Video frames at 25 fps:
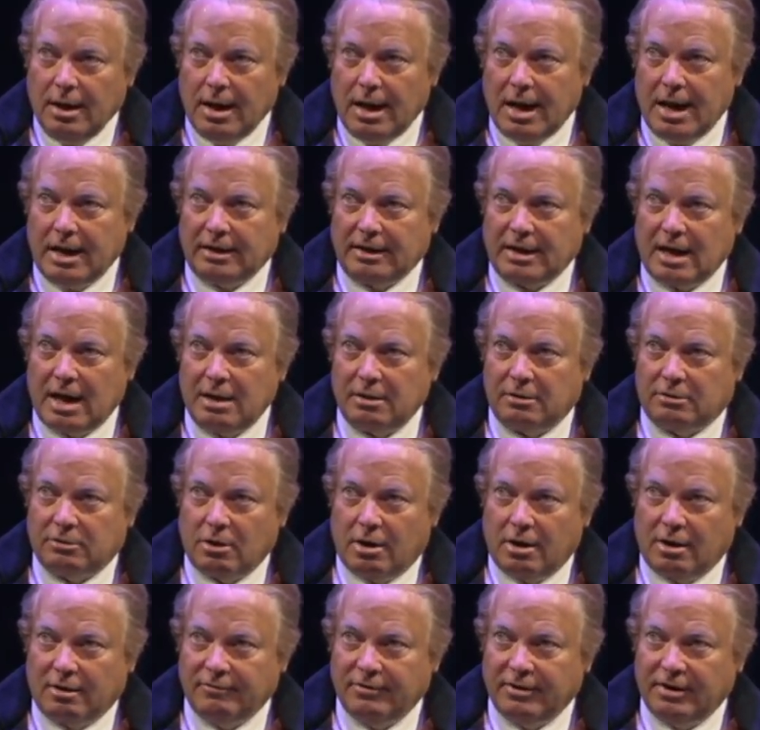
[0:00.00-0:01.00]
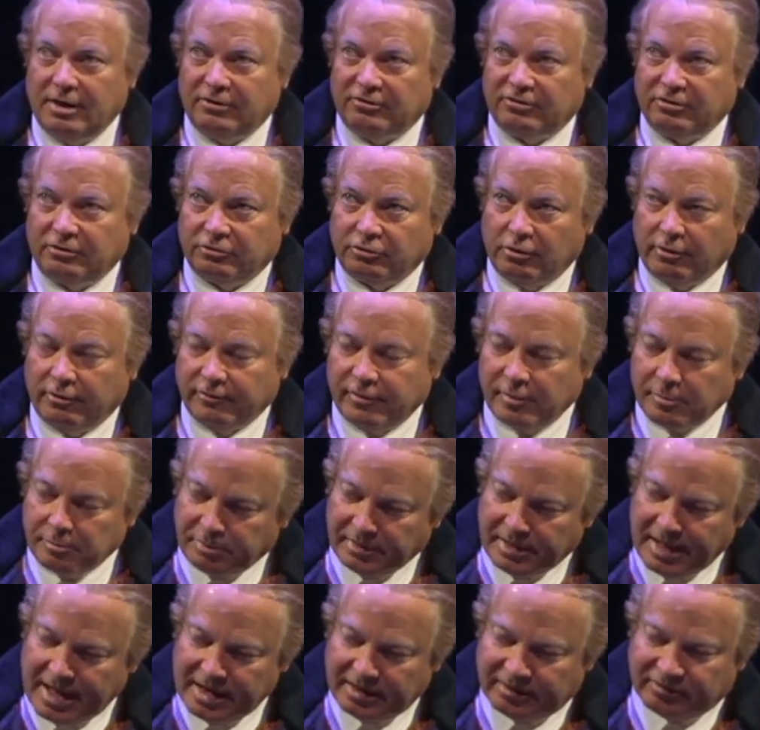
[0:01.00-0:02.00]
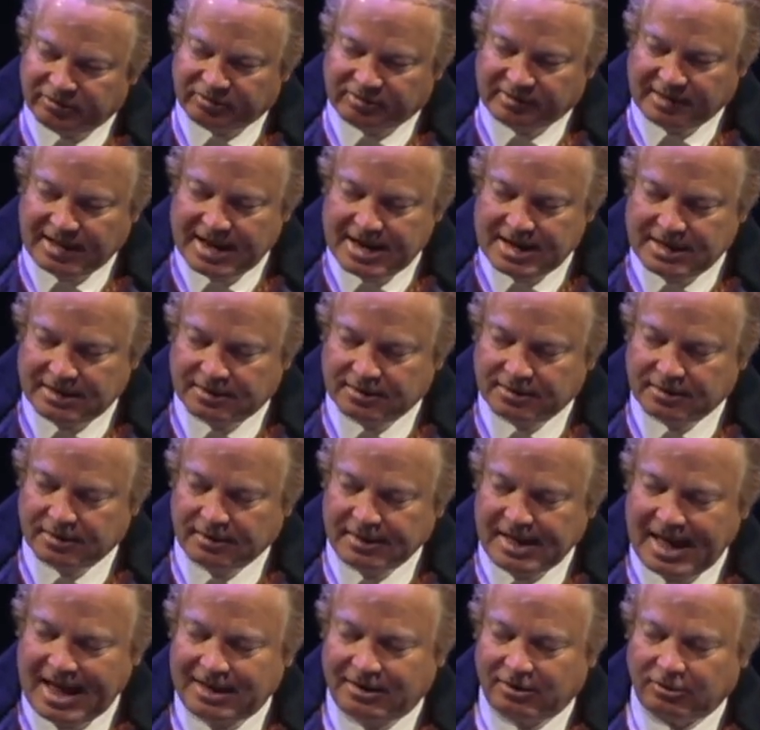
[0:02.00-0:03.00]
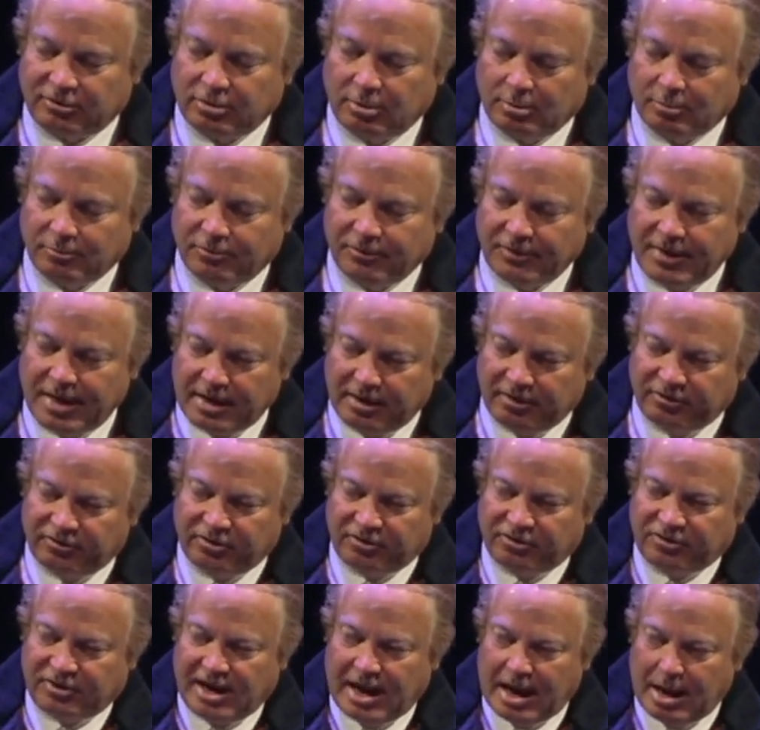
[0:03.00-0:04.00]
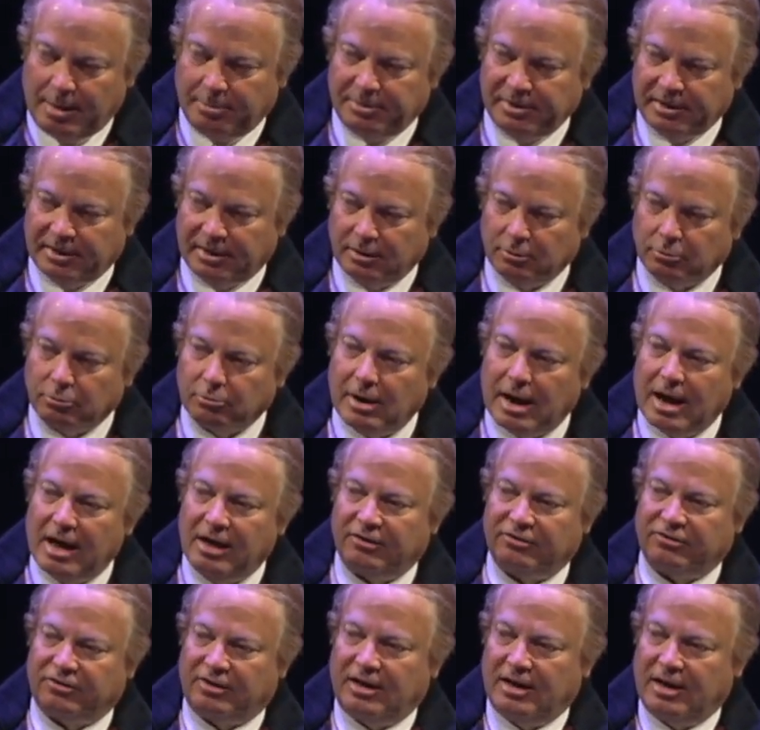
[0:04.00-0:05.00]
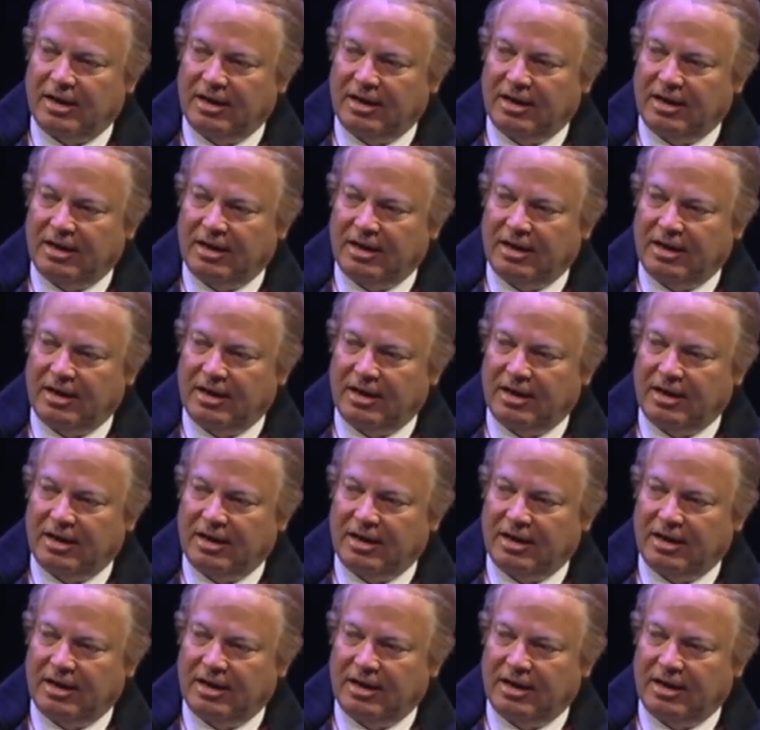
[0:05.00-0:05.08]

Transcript: and I thought of it as a sort of a blank slate, and the Latin term for that is a tabula rasa.